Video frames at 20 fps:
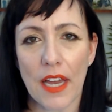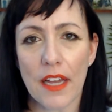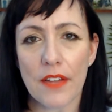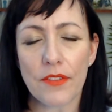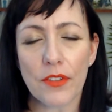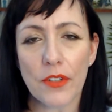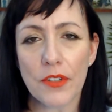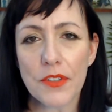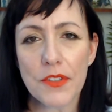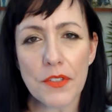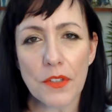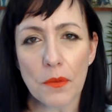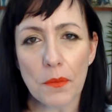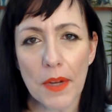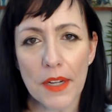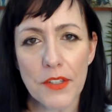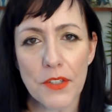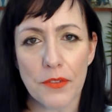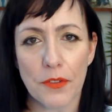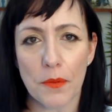I've learned so
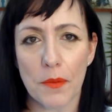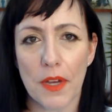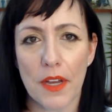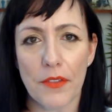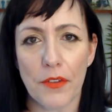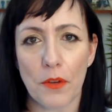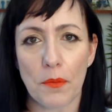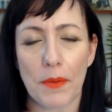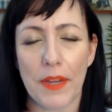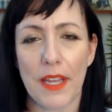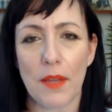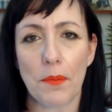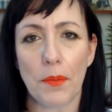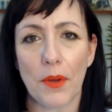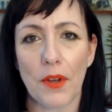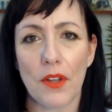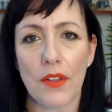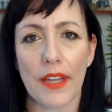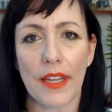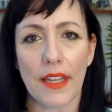much from other
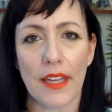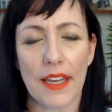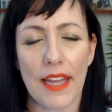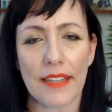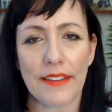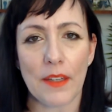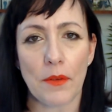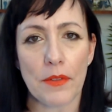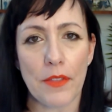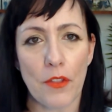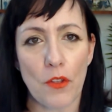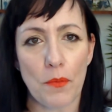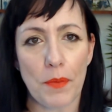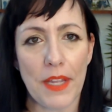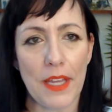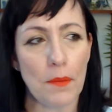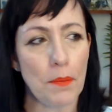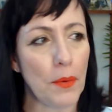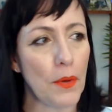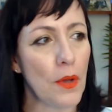people and connecting with other
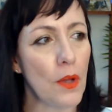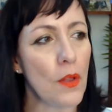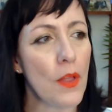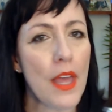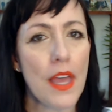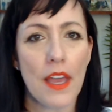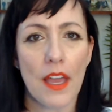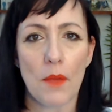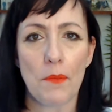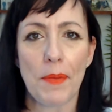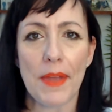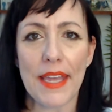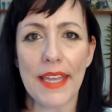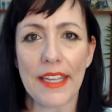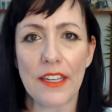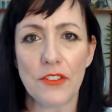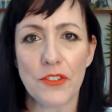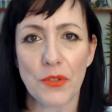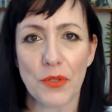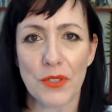people and
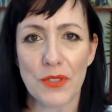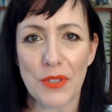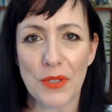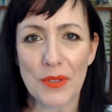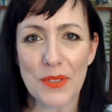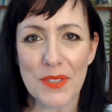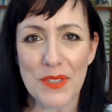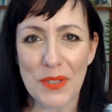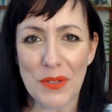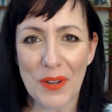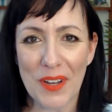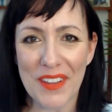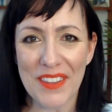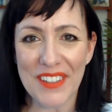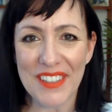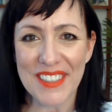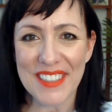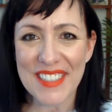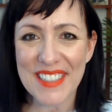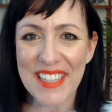being introduced to
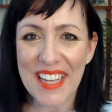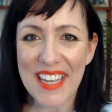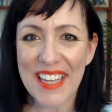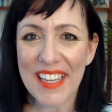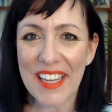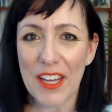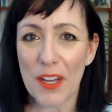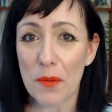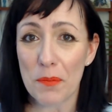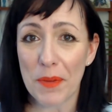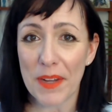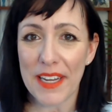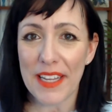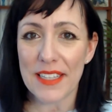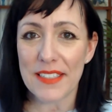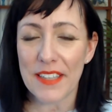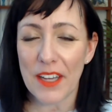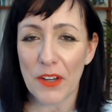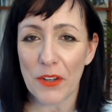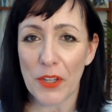others. Buddy,
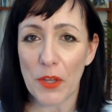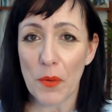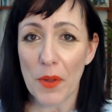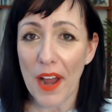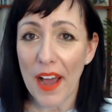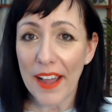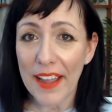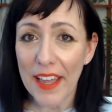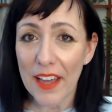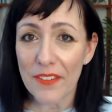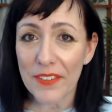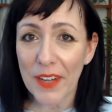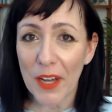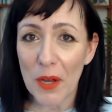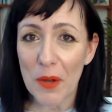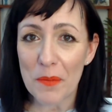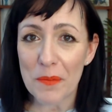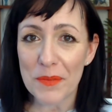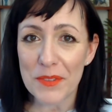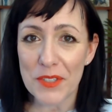it's how you and I have
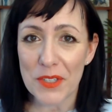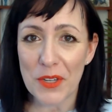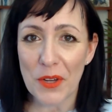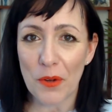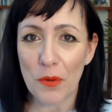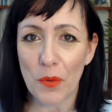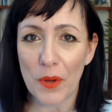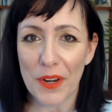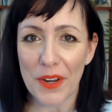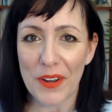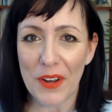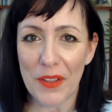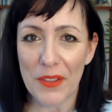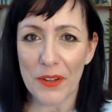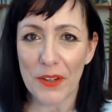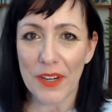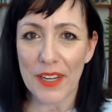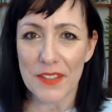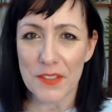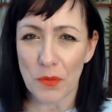come to know one
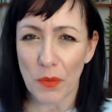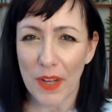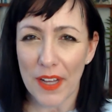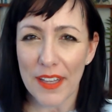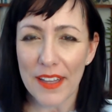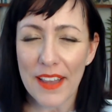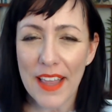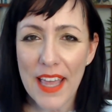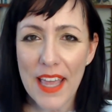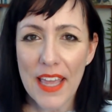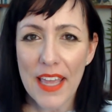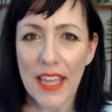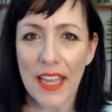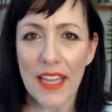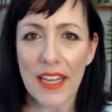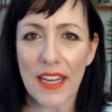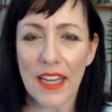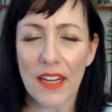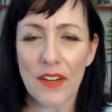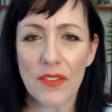another as well.
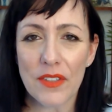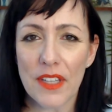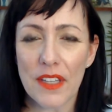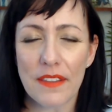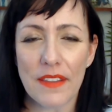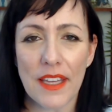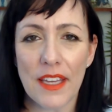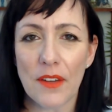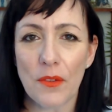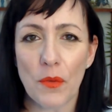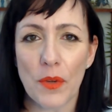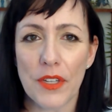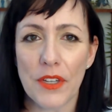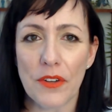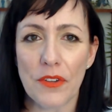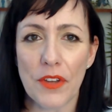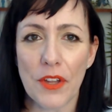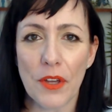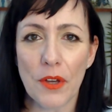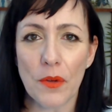And I really think when
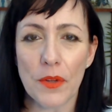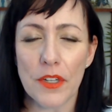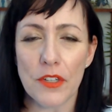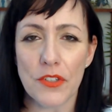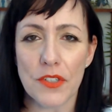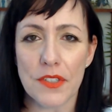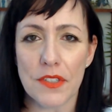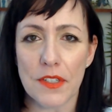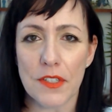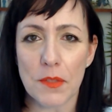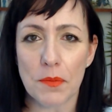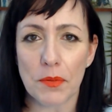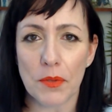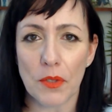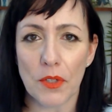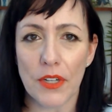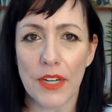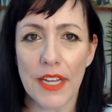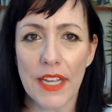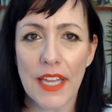you're new and you're just
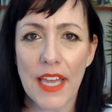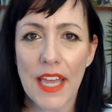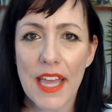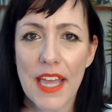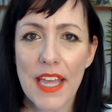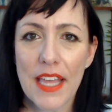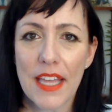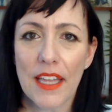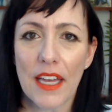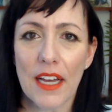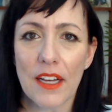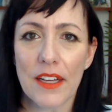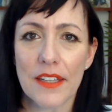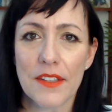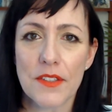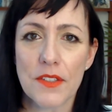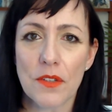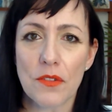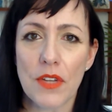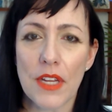exploring,
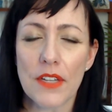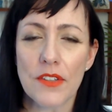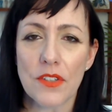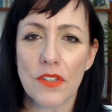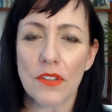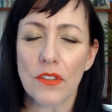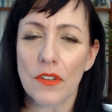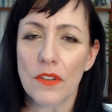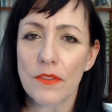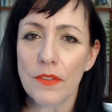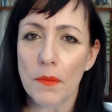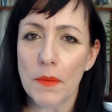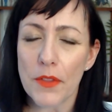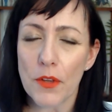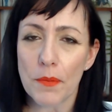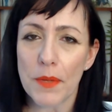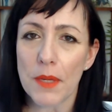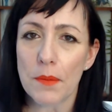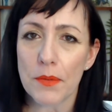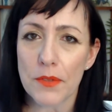it's so neat to learn from
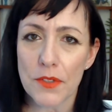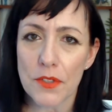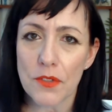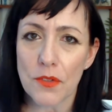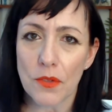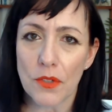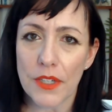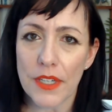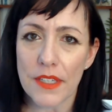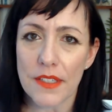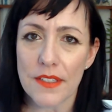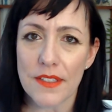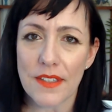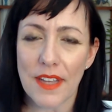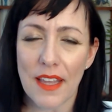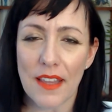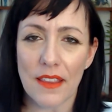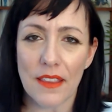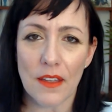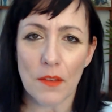other people's stories
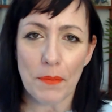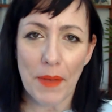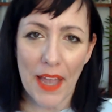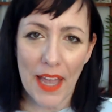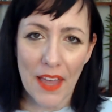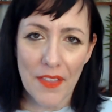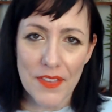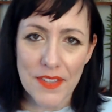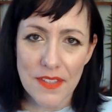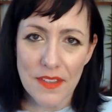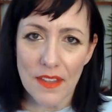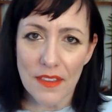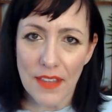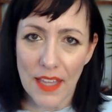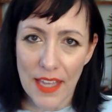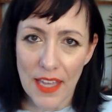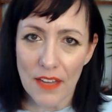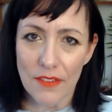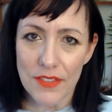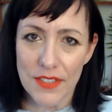and the paths that
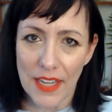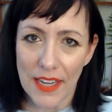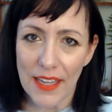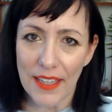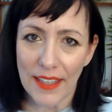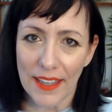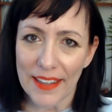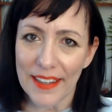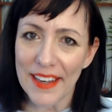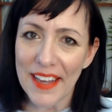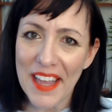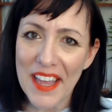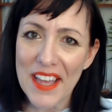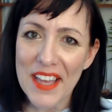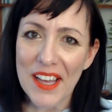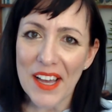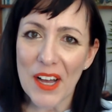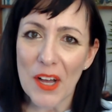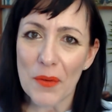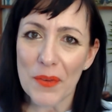they have taken.
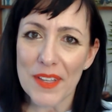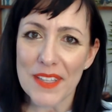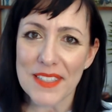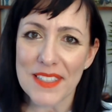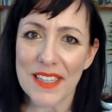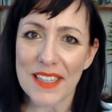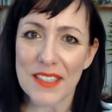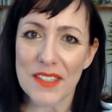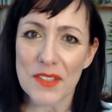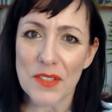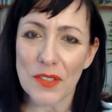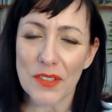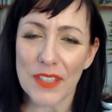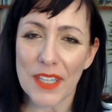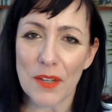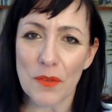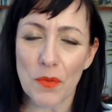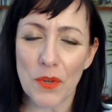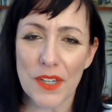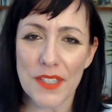Because
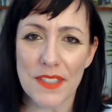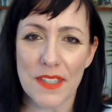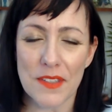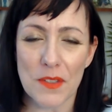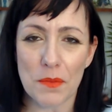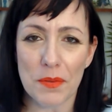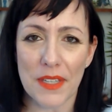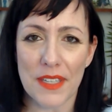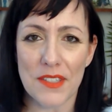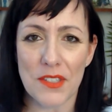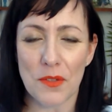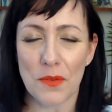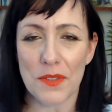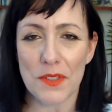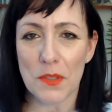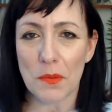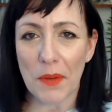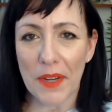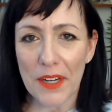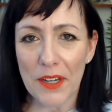certainly it works as a place to
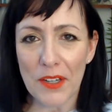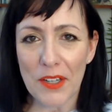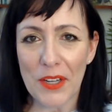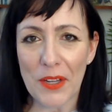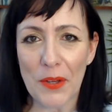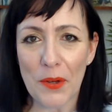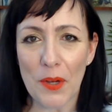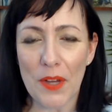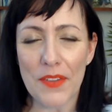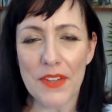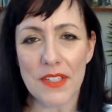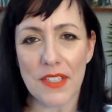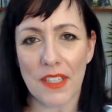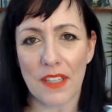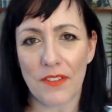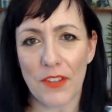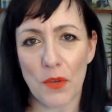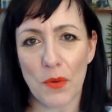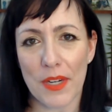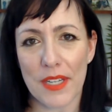inspire you and then to
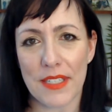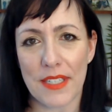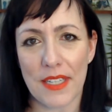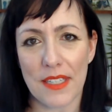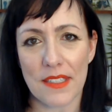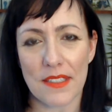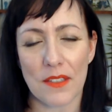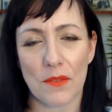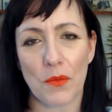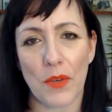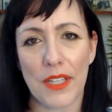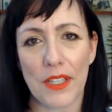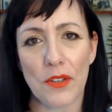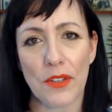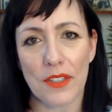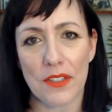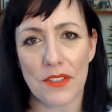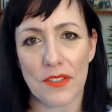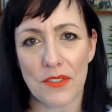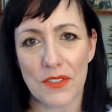give you ideas on what you
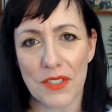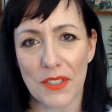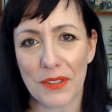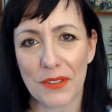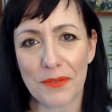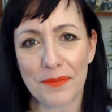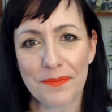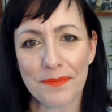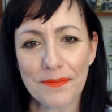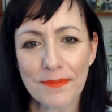can do too.